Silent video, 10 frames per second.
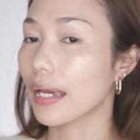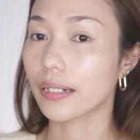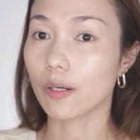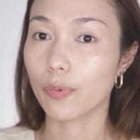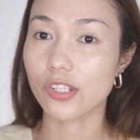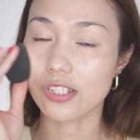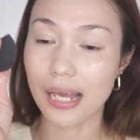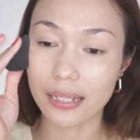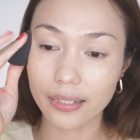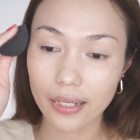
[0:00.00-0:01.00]
And her
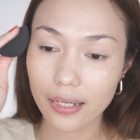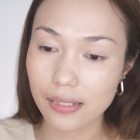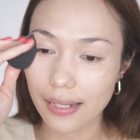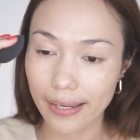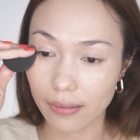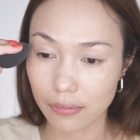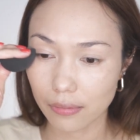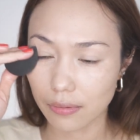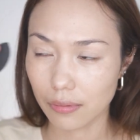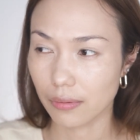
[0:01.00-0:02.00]
personality is like
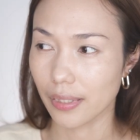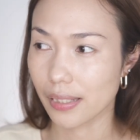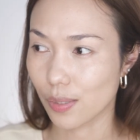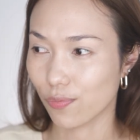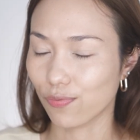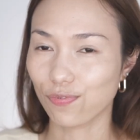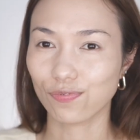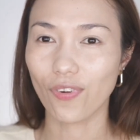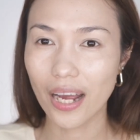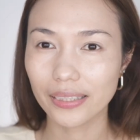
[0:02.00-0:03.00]
this
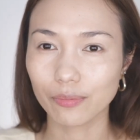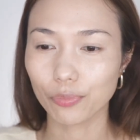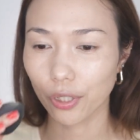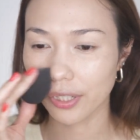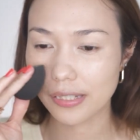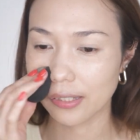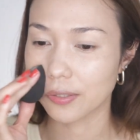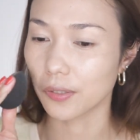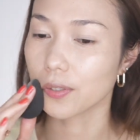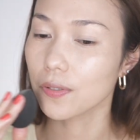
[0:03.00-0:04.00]
fun
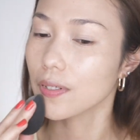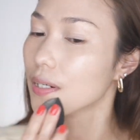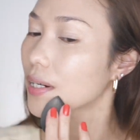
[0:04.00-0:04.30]
person, you know?